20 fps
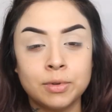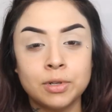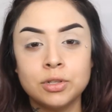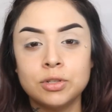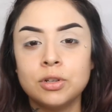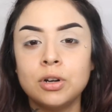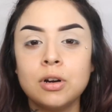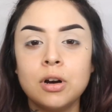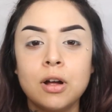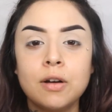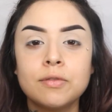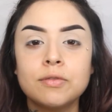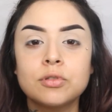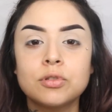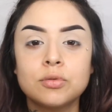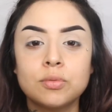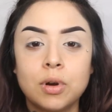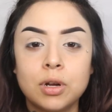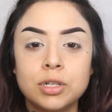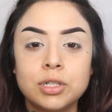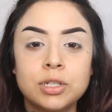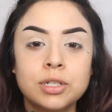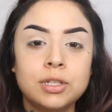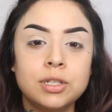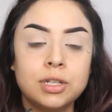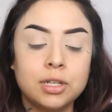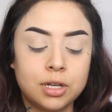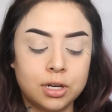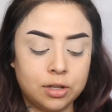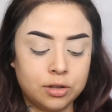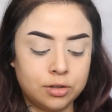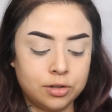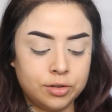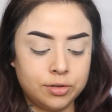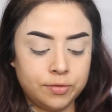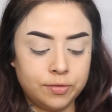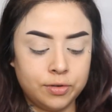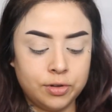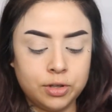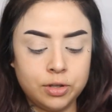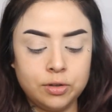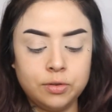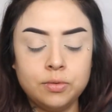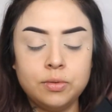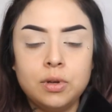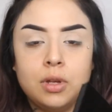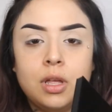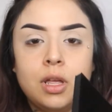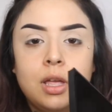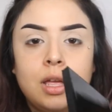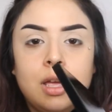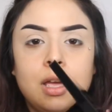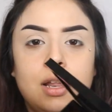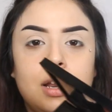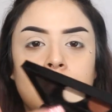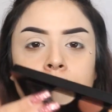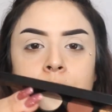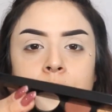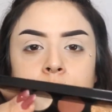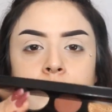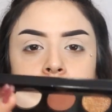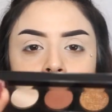I'm going to start off swatching the colors for you, and I'm